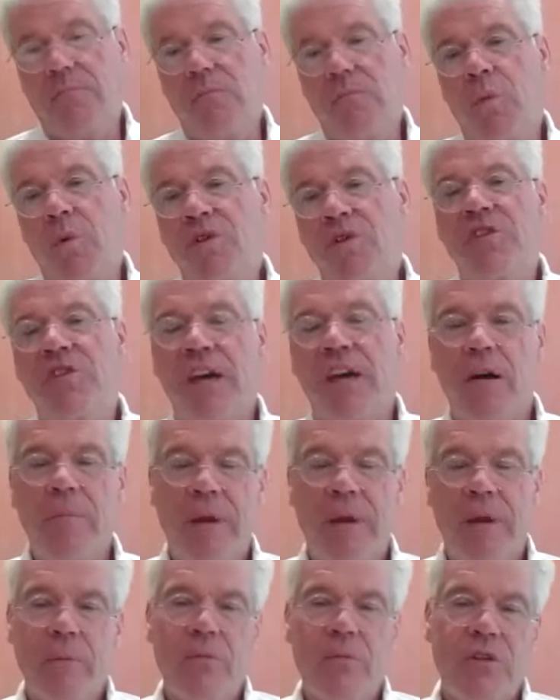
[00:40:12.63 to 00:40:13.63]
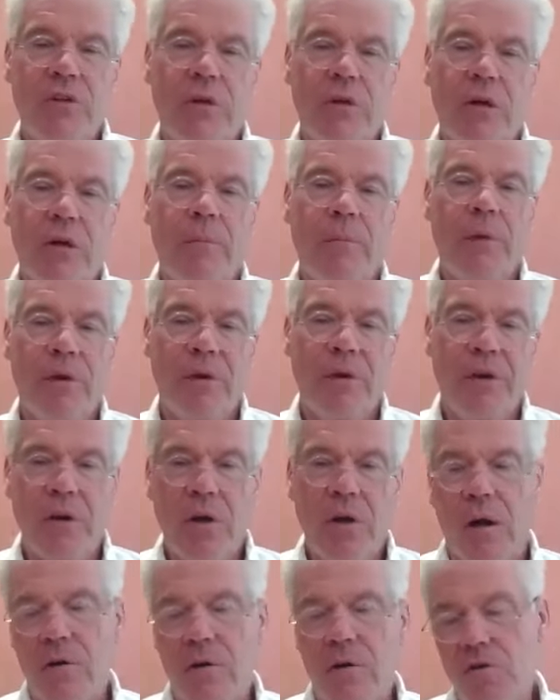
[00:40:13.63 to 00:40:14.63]
We say our minimum is a million
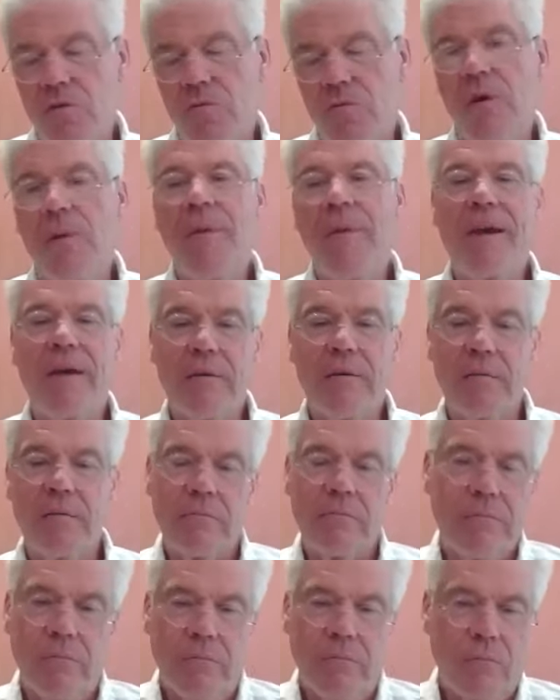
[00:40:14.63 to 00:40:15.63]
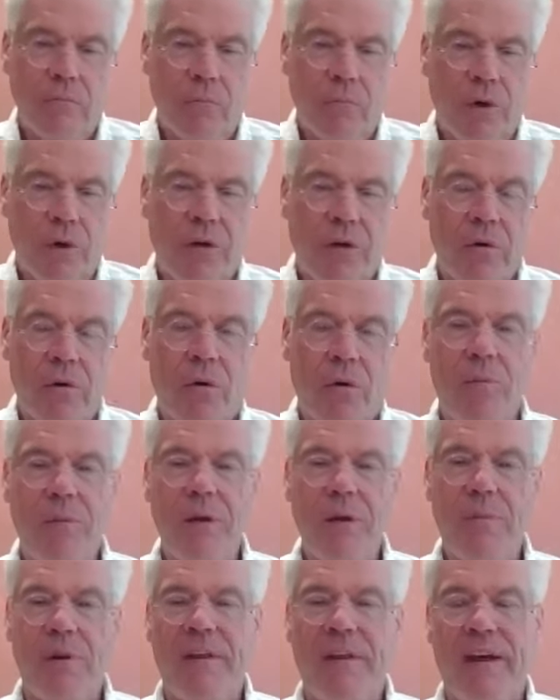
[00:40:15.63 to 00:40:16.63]
dollars. We make we don't hold
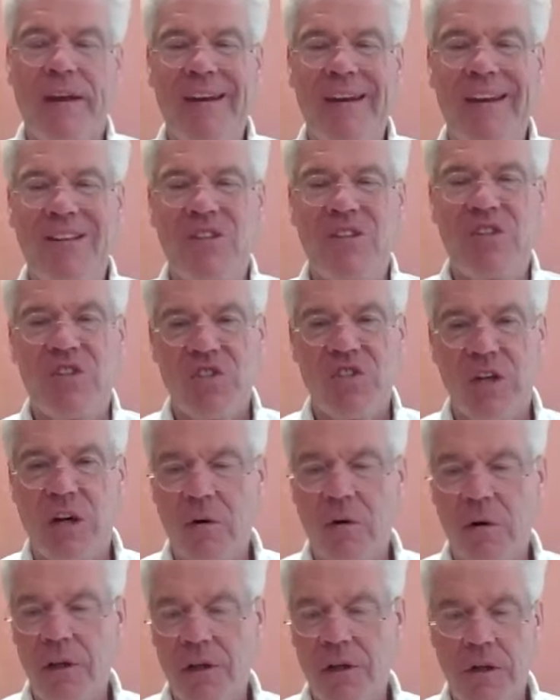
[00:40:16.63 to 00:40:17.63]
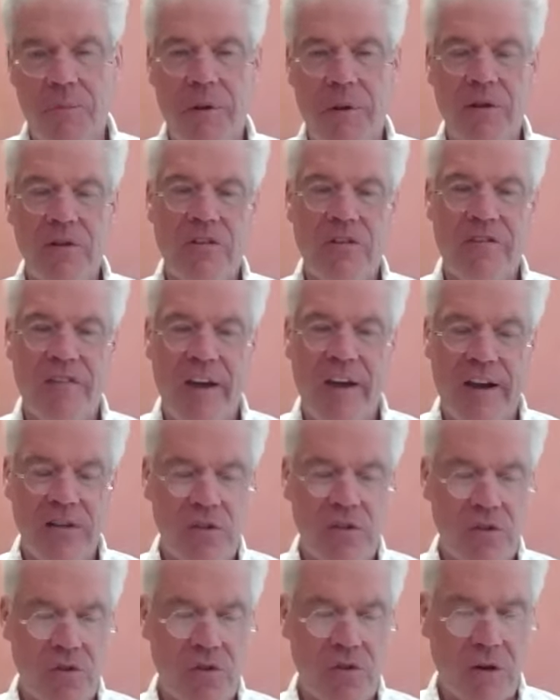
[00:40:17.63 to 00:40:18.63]
people to that necessarily. It depends on
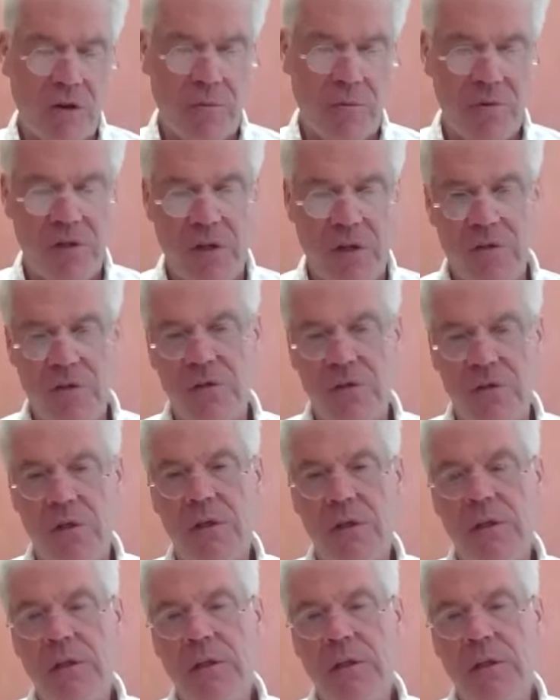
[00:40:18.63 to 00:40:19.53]
facts and circumstances.